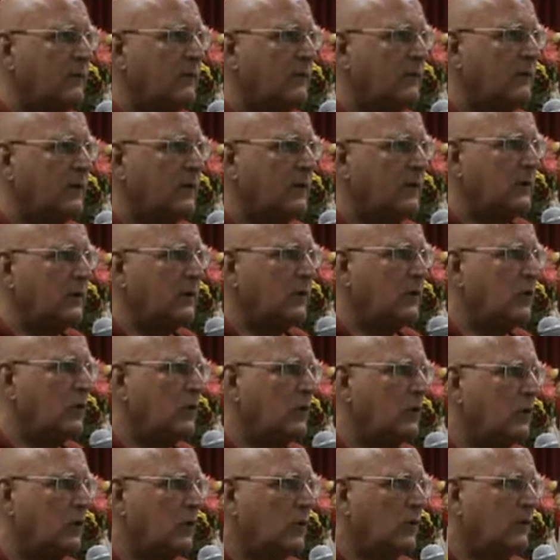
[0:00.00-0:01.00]
very, very
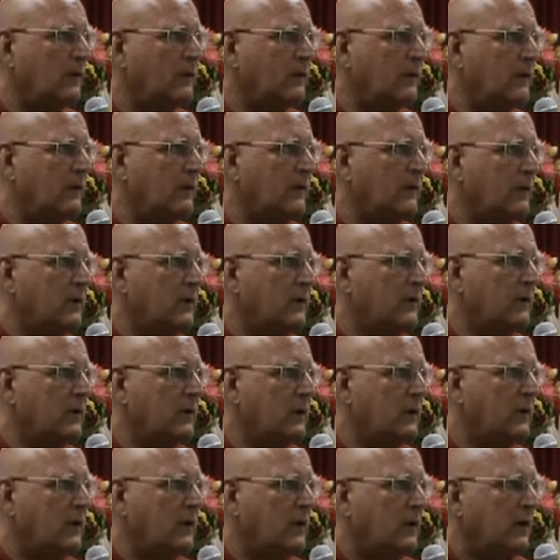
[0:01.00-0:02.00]
costly,
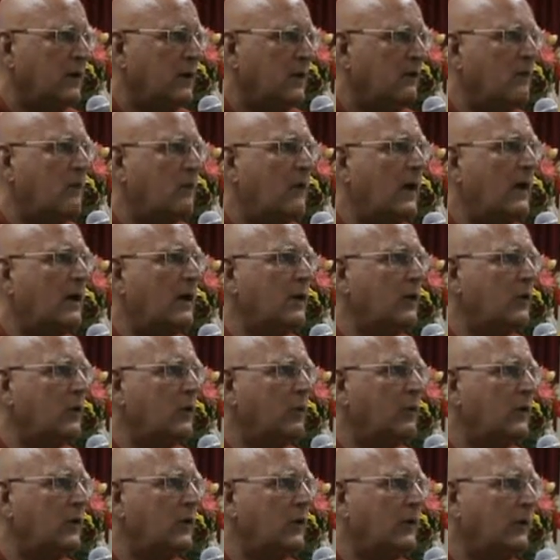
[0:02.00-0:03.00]
very, very
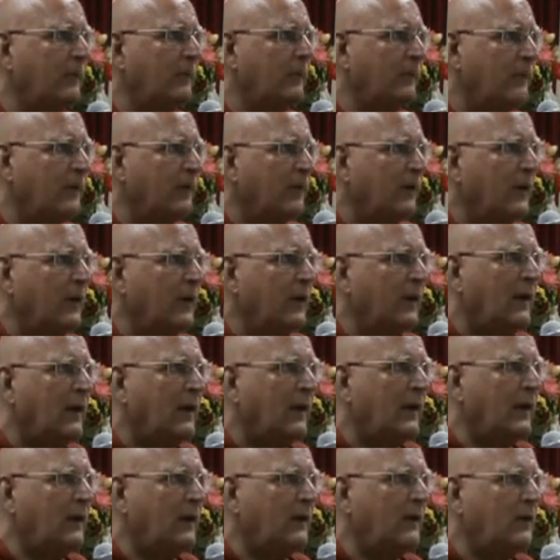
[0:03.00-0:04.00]
valuable,
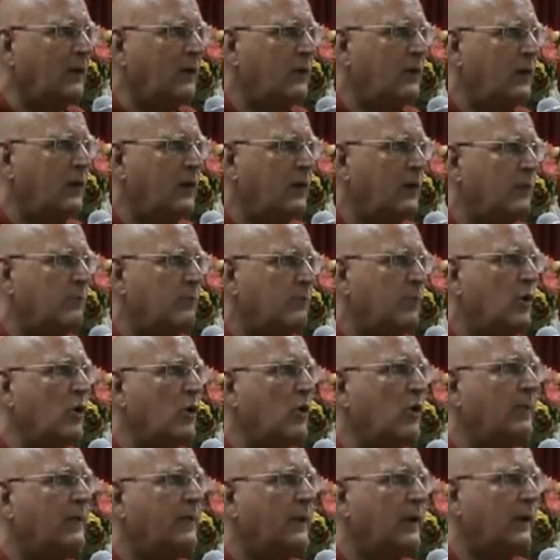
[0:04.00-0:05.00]
and
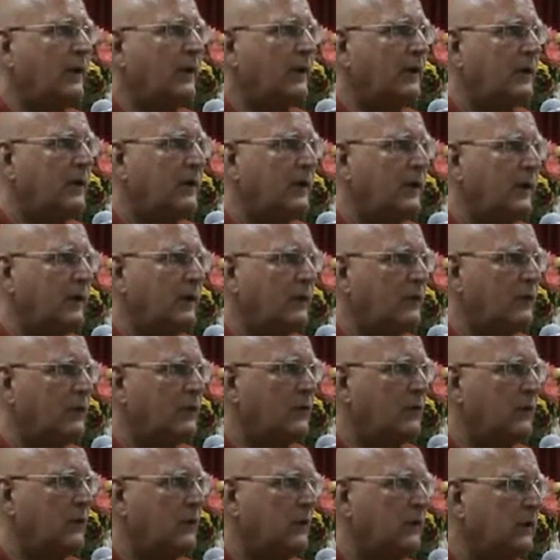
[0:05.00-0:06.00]
permanent,
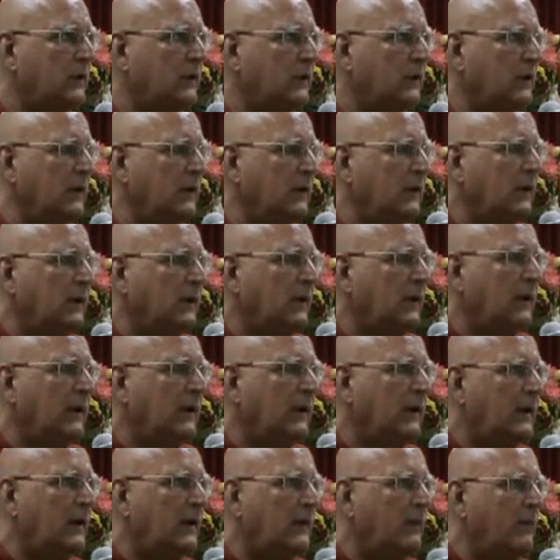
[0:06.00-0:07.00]
and so
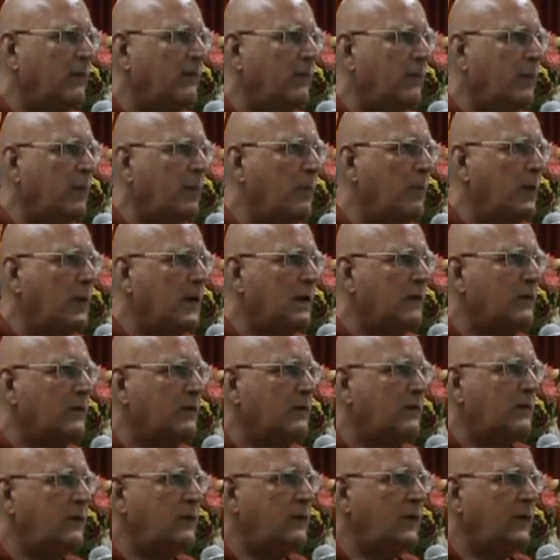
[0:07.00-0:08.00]
on.
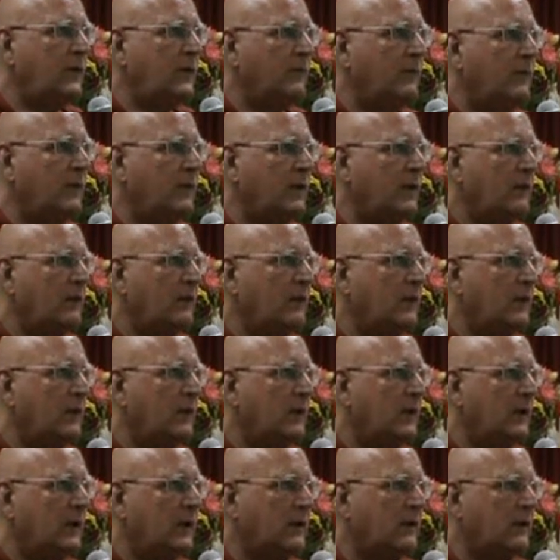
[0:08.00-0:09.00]
But
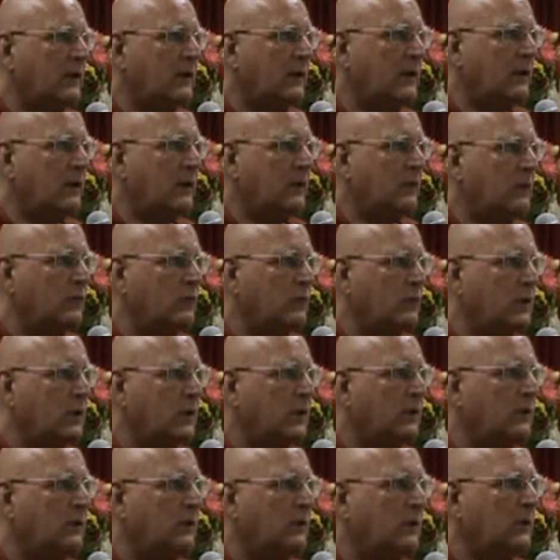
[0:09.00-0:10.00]
if you look at the
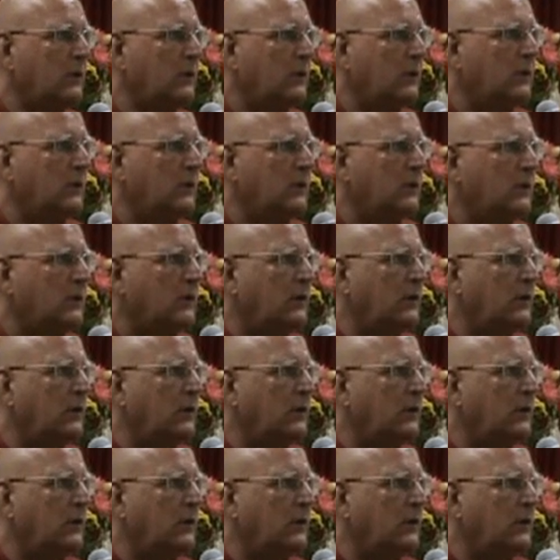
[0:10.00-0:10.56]
real